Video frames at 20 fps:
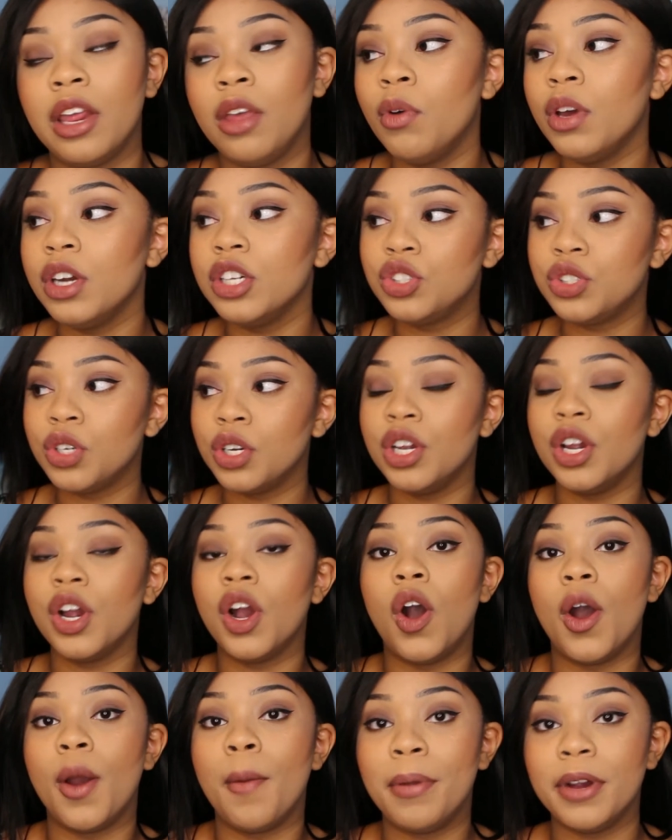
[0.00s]
You want to show your
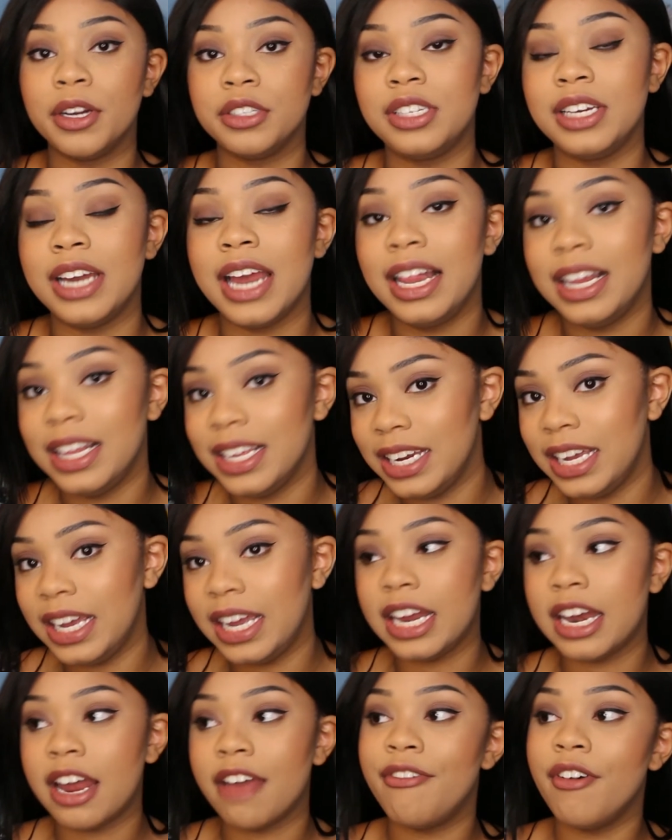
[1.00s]
own
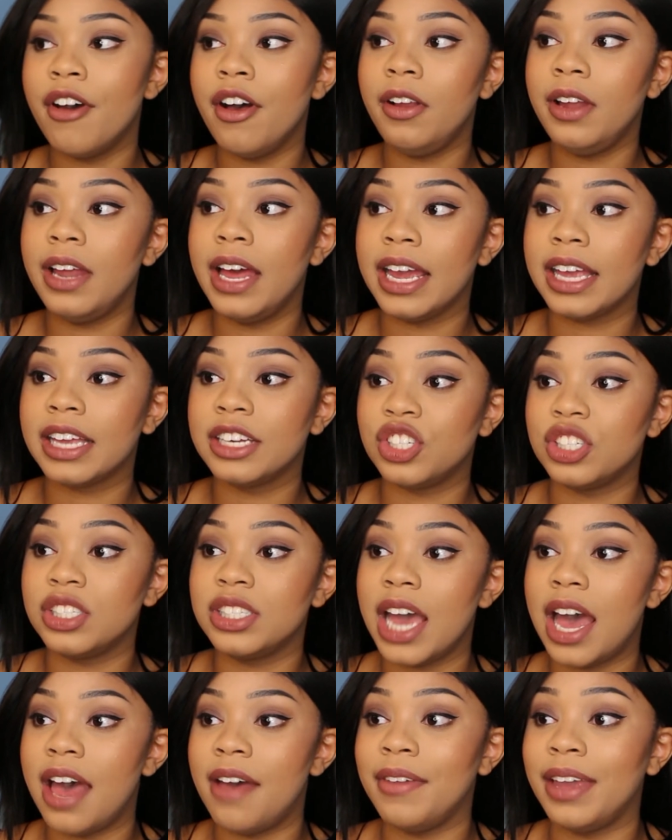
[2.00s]
personality, and I felt like just
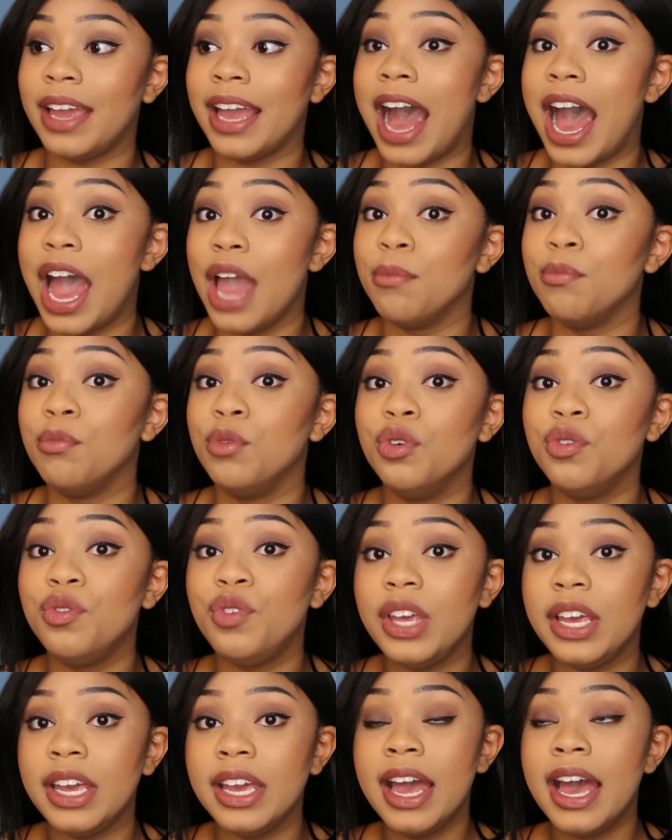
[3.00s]
having
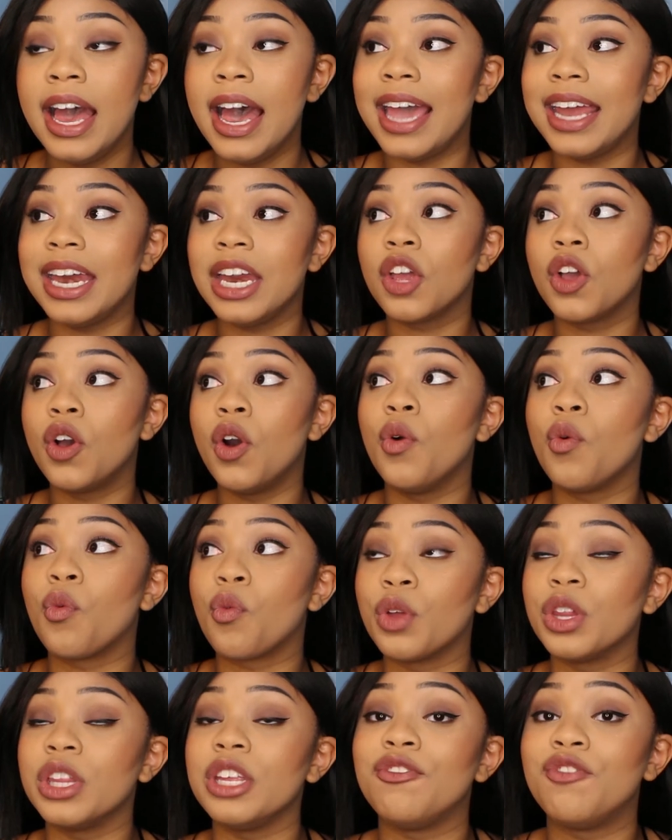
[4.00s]
iMovie, I didn't go
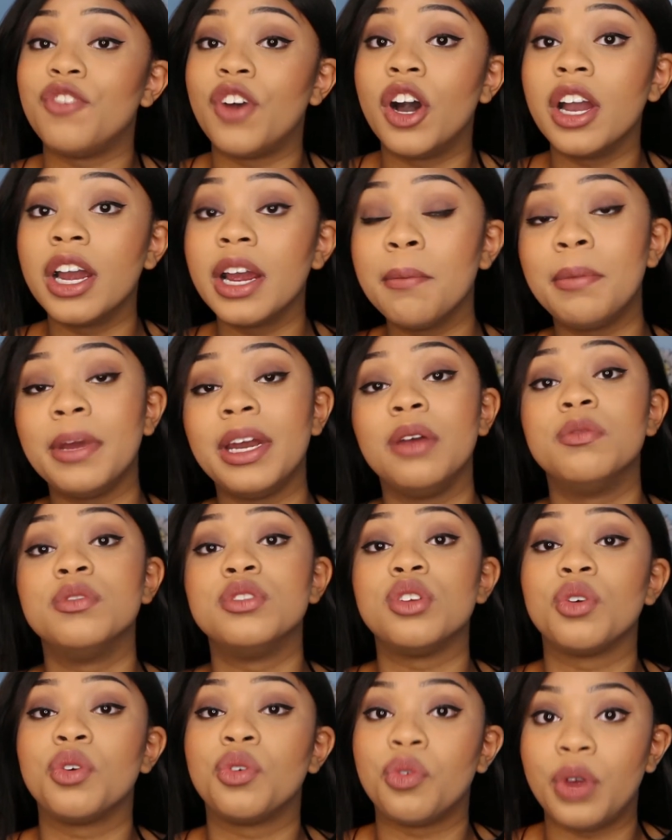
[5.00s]
really far, but it
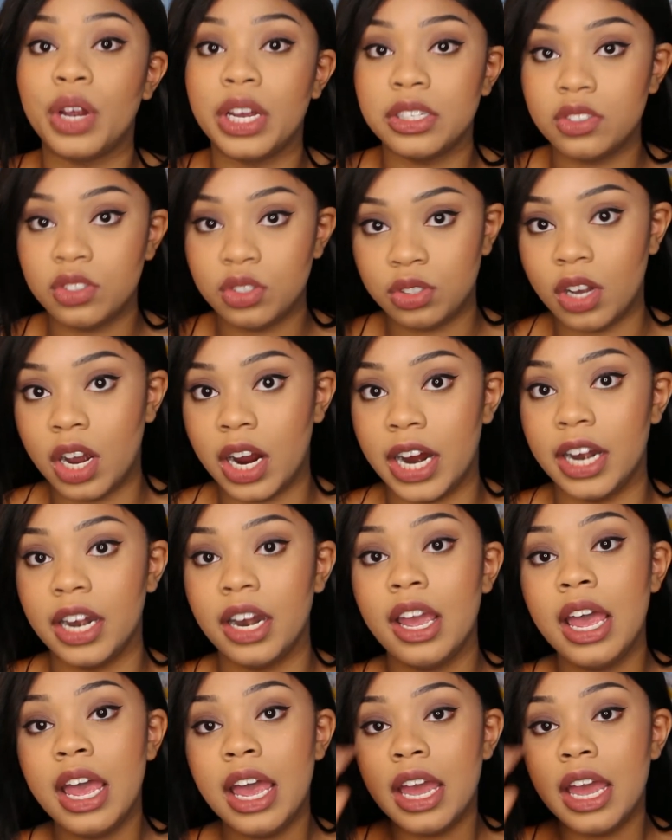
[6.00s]
was a great start.